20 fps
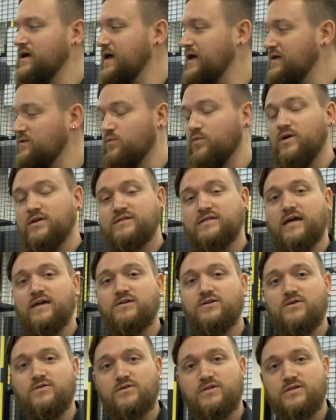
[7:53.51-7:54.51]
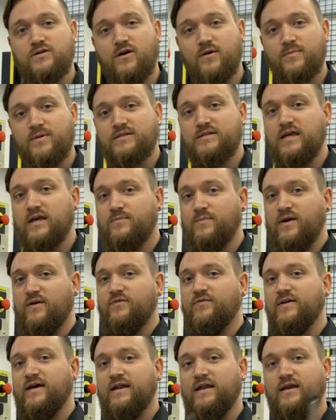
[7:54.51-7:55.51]
And once I do so, I'm gonna take my
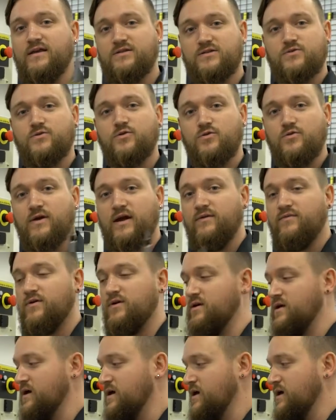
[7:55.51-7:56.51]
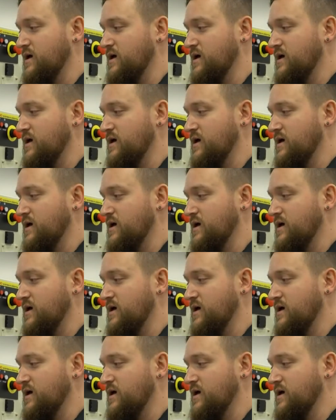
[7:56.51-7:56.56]
flathead screwdriver,